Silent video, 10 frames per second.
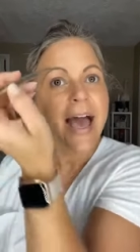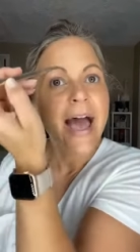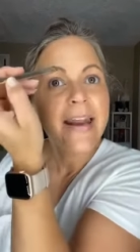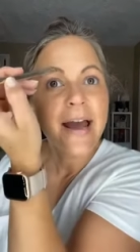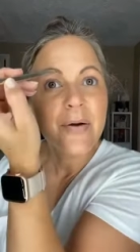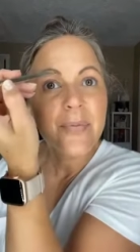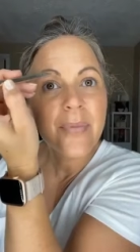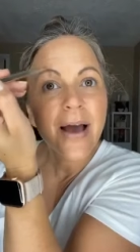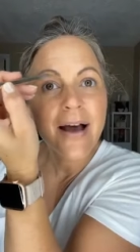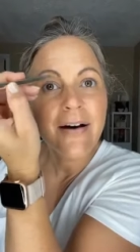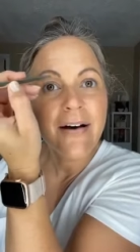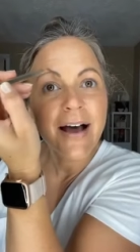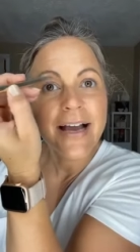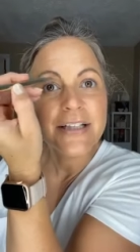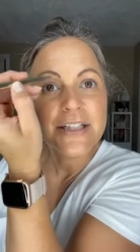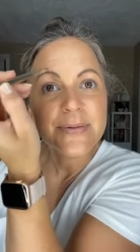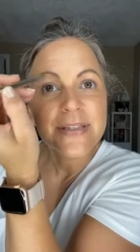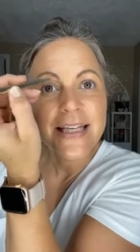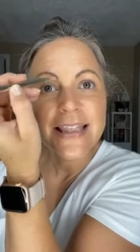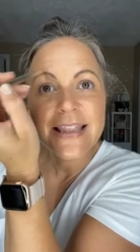And I just
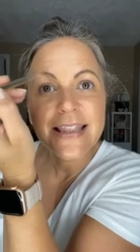was like,